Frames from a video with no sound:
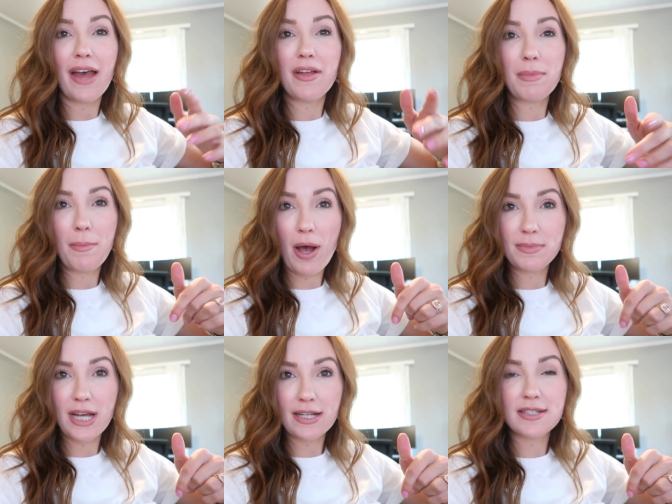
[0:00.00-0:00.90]
And then my
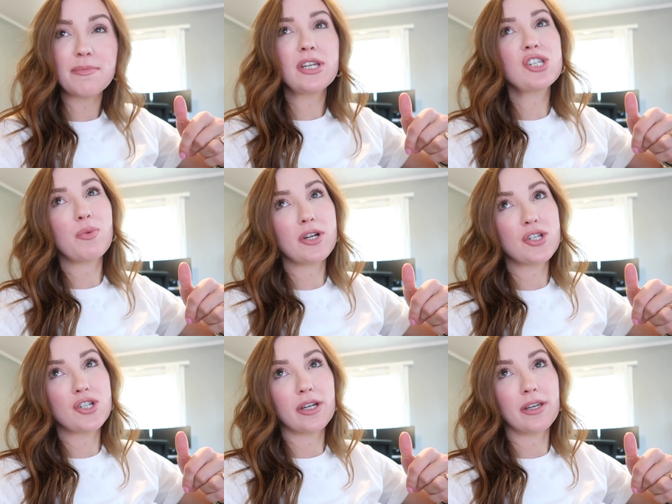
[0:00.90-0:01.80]
mom texted me, she
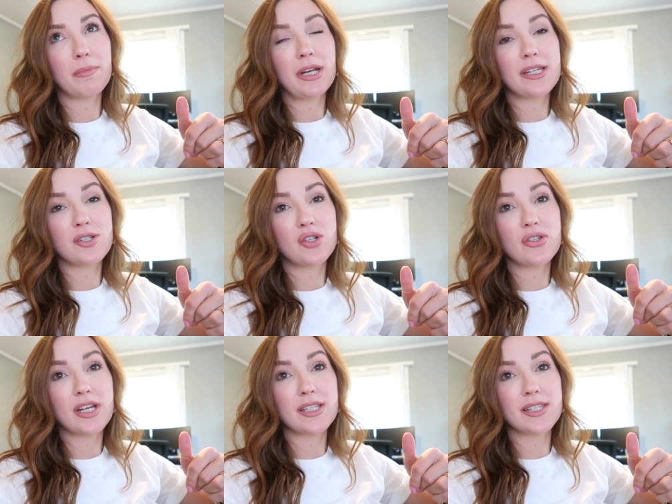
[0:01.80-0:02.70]
watches Chunky on Mondays and
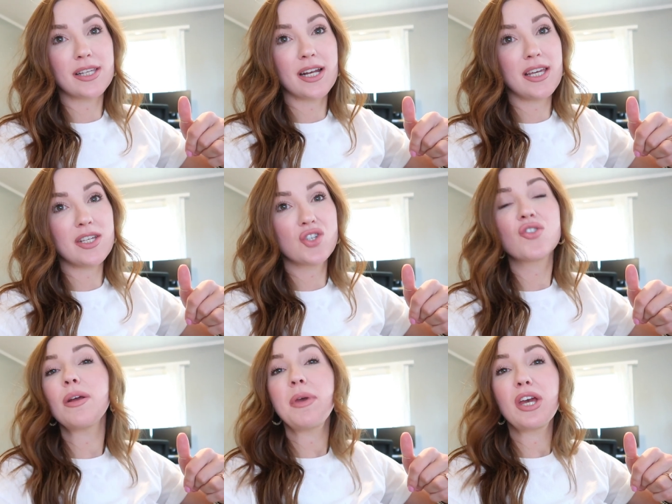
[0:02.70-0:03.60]
Tuesdays and said, he is
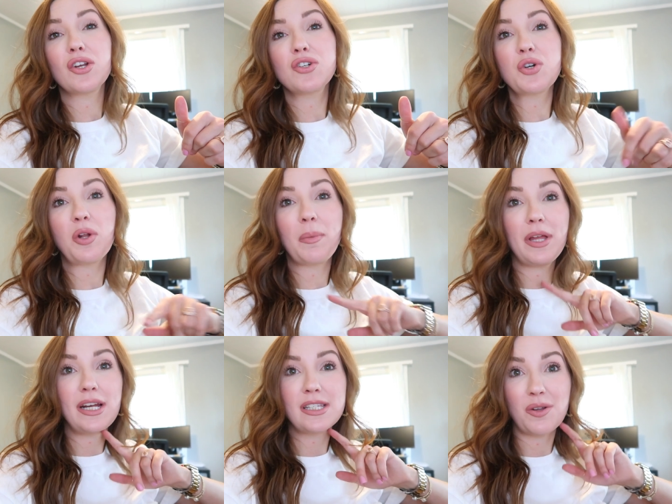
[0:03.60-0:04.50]
screaming
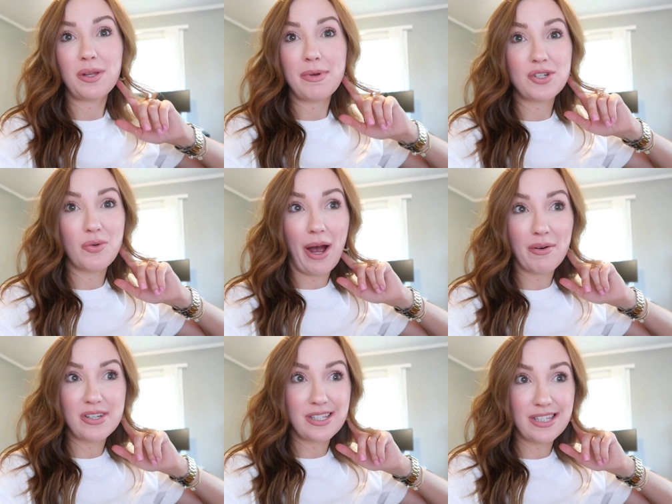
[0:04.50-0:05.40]
uncontrollably and it's only been two
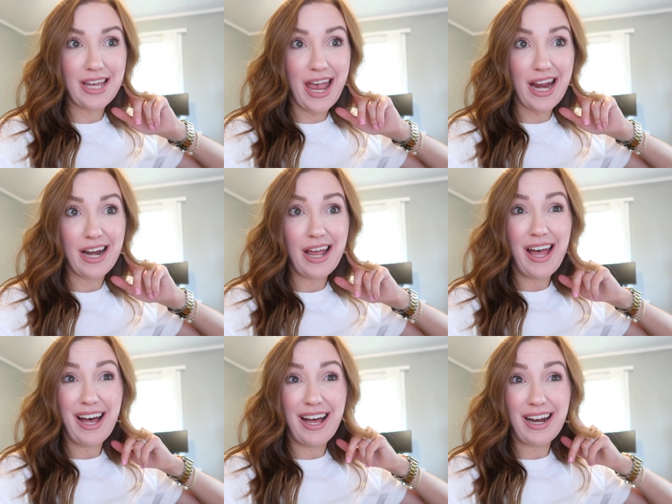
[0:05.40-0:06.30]
hours since he ate.
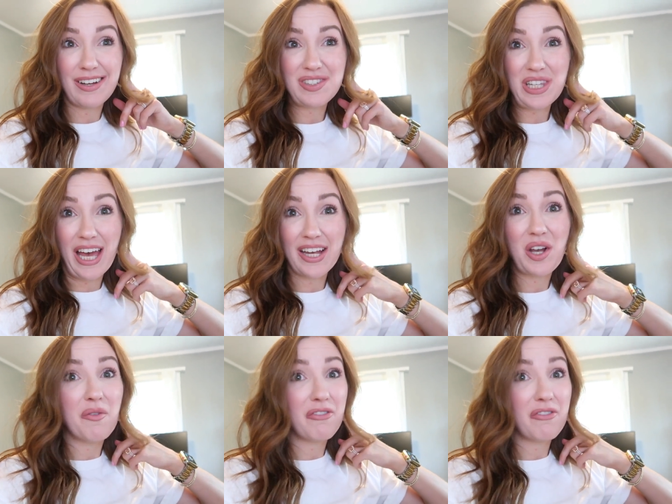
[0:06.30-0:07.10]
And I was like,